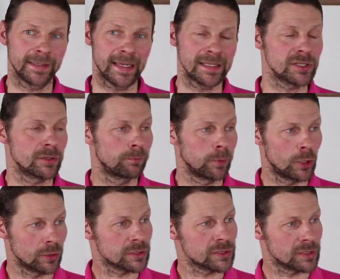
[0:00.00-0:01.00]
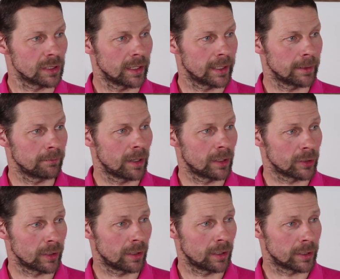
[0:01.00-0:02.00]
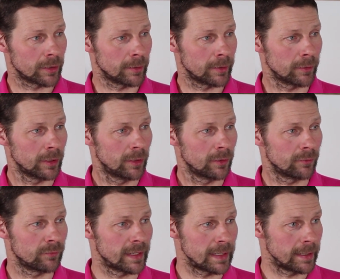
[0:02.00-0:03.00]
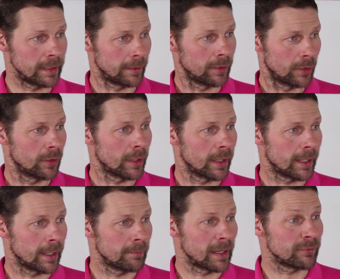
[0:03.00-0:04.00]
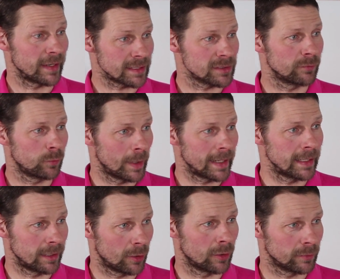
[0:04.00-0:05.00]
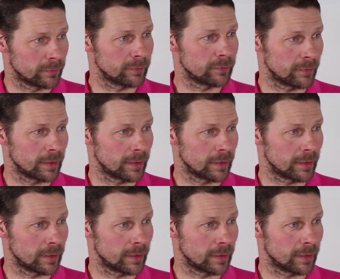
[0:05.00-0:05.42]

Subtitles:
intensive blocks are a very effective way of